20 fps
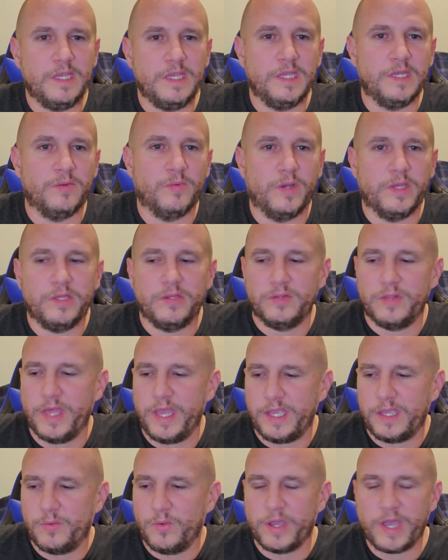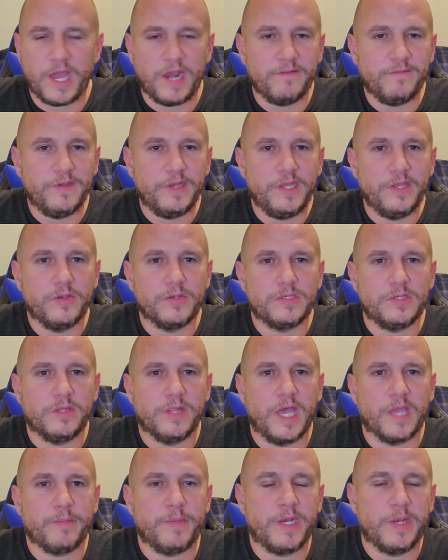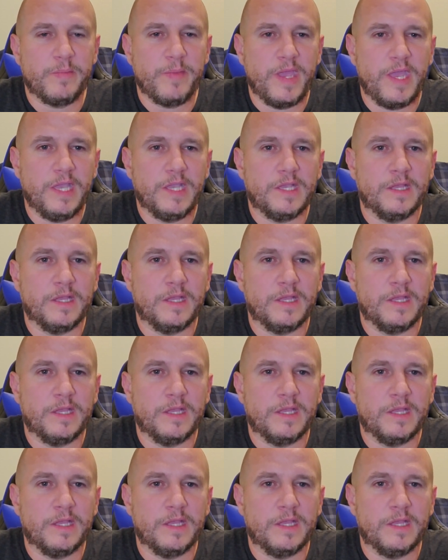what kind of videos you'd like me to make,